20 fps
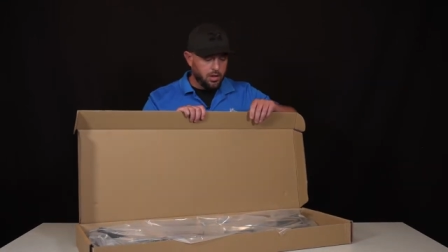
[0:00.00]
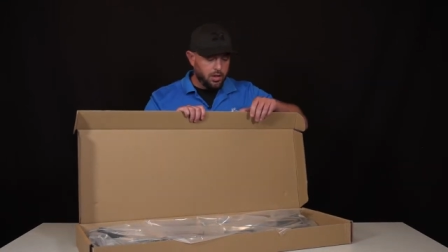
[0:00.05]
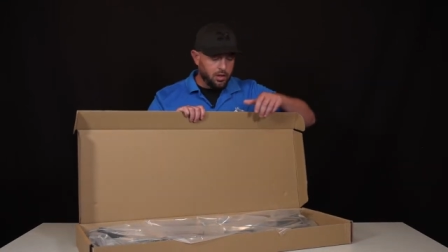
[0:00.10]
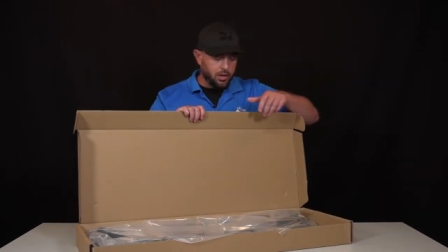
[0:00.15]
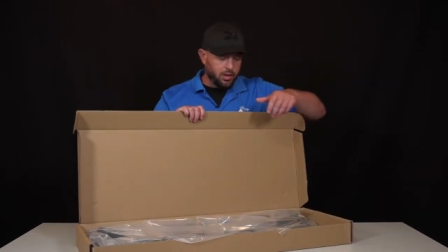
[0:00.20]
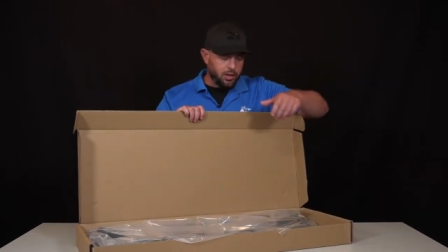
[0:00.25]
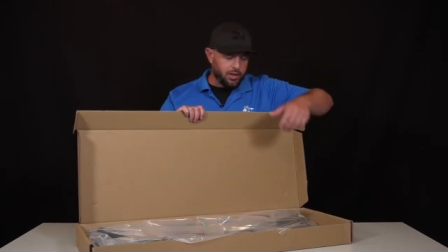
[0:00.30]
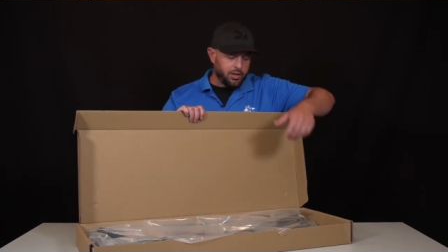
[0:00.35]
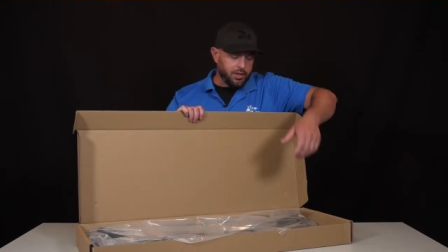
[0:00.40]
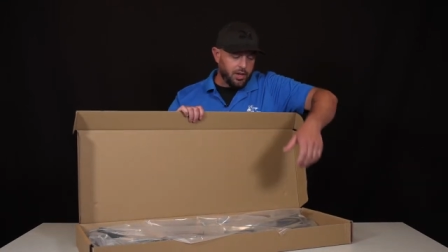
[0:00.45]

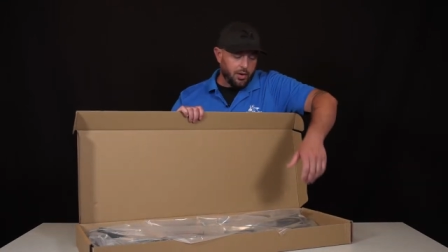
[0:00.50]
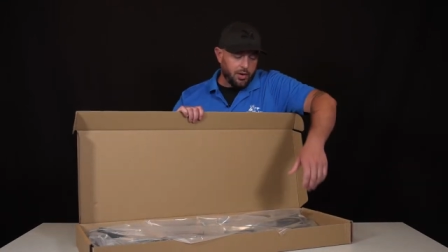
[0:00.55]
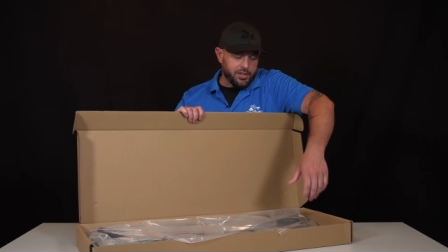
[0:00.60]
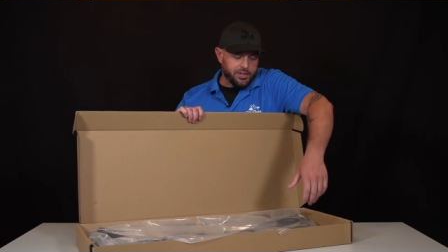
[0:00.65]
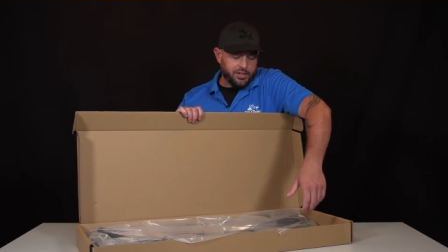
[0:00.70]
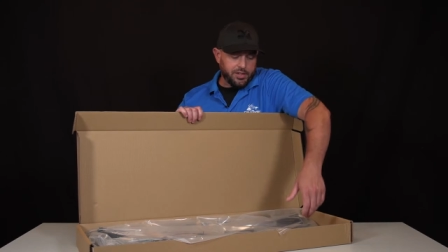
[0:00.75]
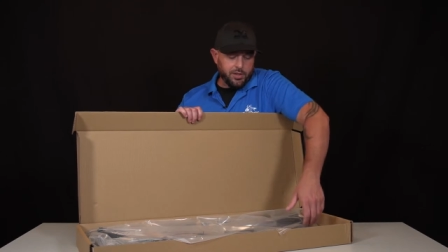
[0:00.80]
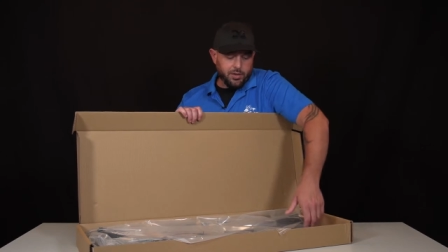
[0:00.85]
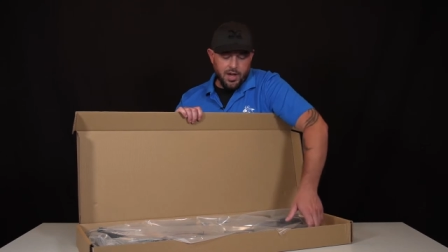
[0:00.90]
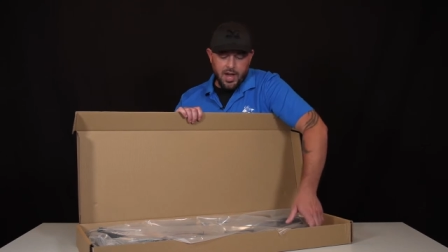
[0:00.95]
you're gonna
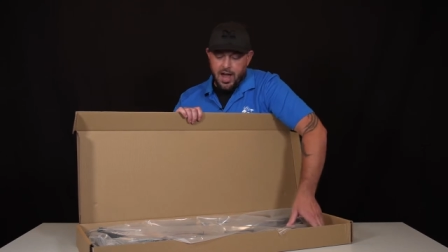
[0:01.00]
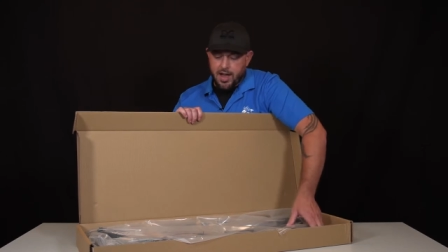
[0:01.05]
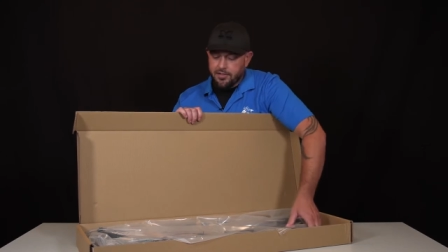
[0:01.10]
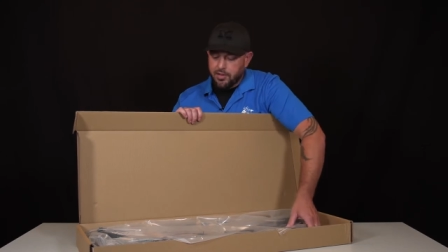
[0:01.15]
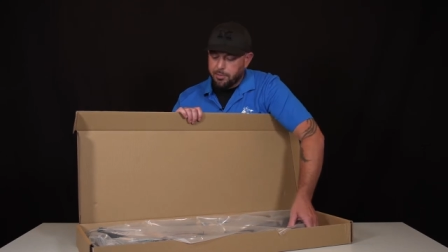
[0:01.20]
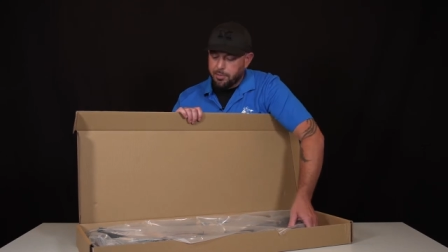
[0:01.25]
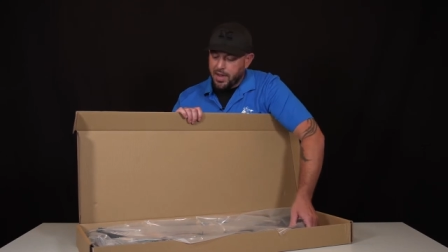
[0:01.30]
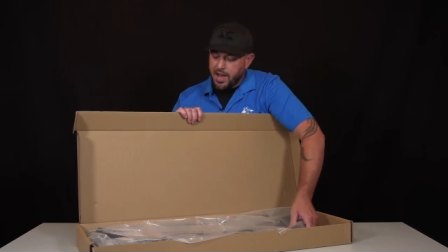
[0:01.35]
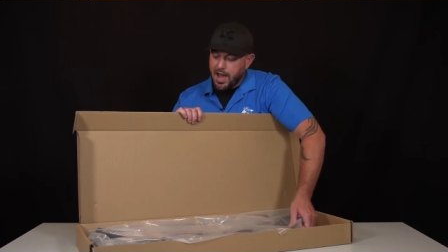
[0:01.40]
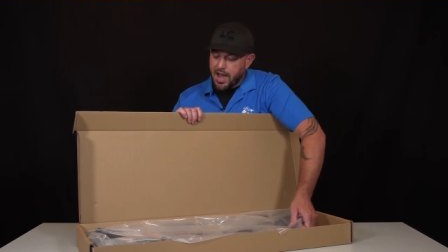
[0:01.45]
notice that you have
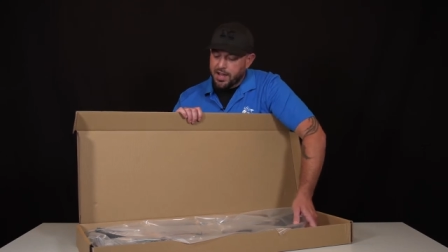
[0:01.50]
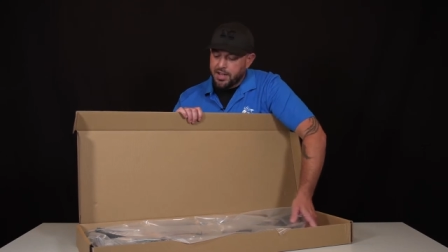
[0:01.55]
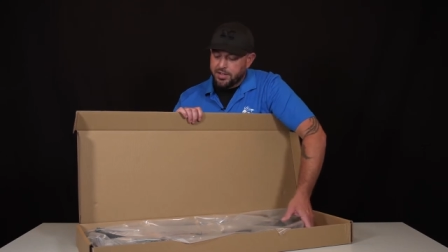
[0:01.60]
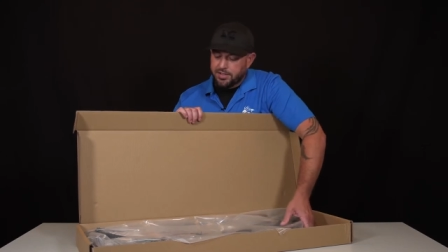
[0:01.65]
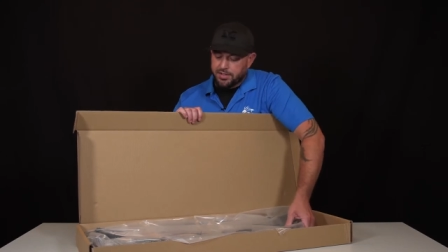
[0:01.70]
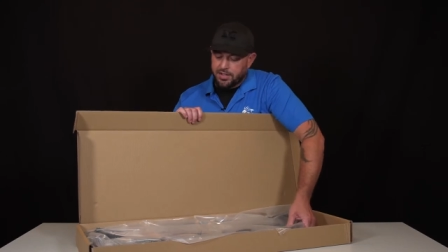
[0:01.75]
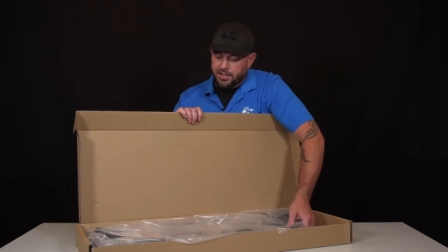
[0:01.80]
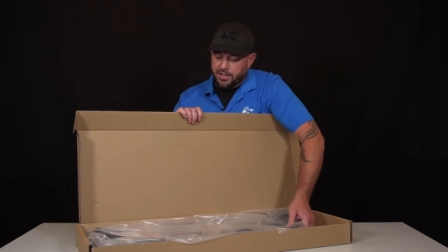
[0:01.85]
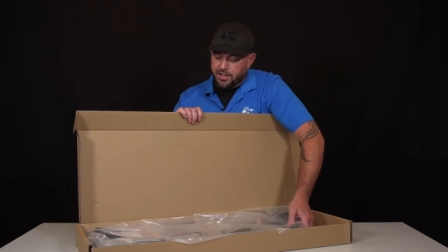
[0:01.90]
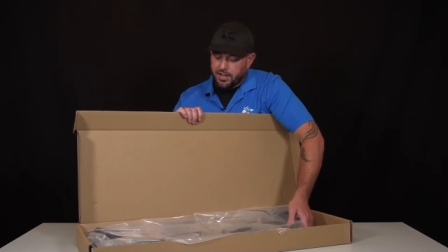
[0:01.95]
it
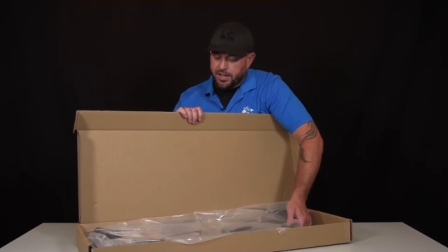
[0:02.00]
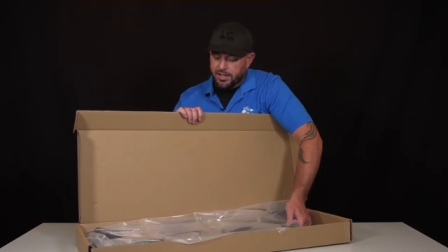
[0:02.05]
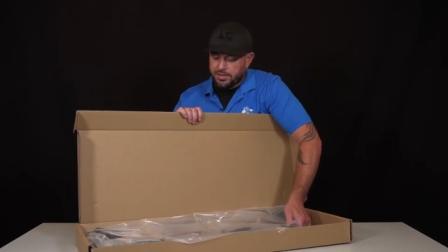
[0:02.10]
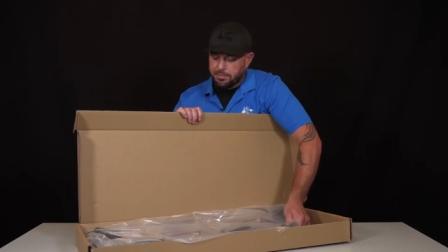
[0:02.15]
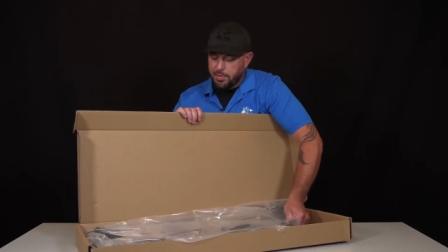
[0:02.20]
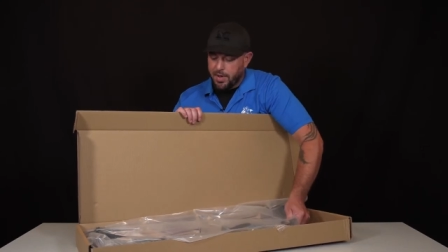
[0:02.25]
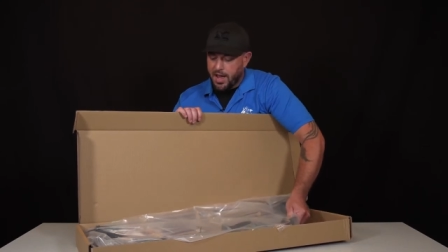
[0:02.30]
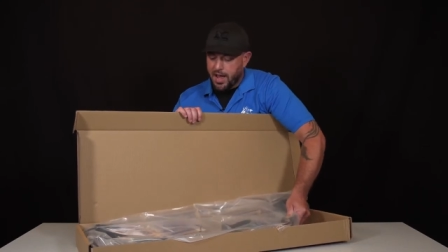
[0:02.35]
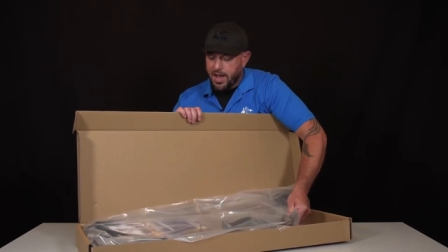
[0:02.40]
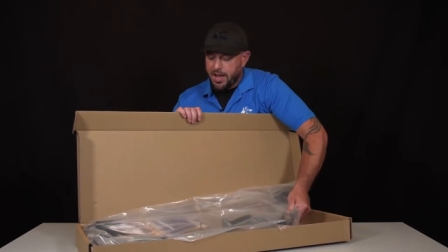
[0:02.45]
packaged in a nice
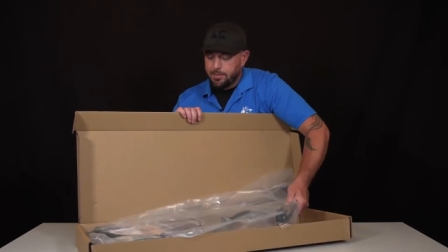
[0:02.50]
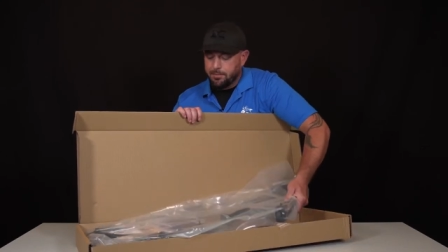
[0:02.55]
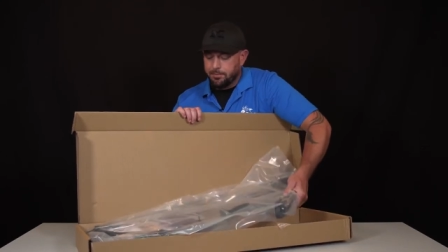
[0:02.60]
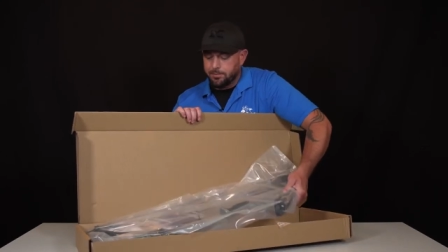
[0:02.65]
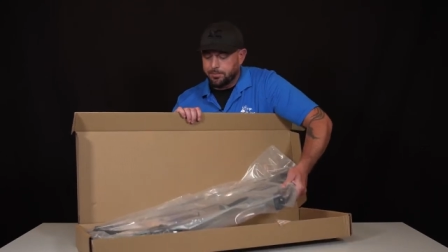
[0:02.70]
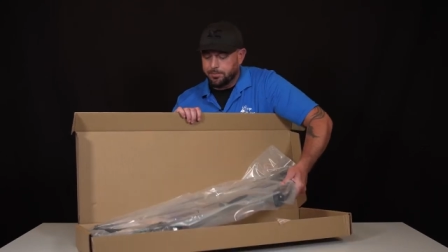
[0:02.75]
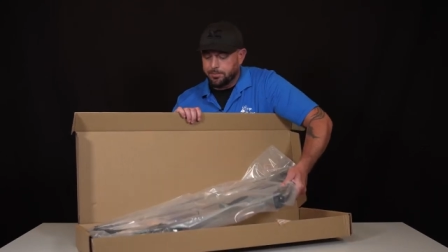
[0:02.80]
bag.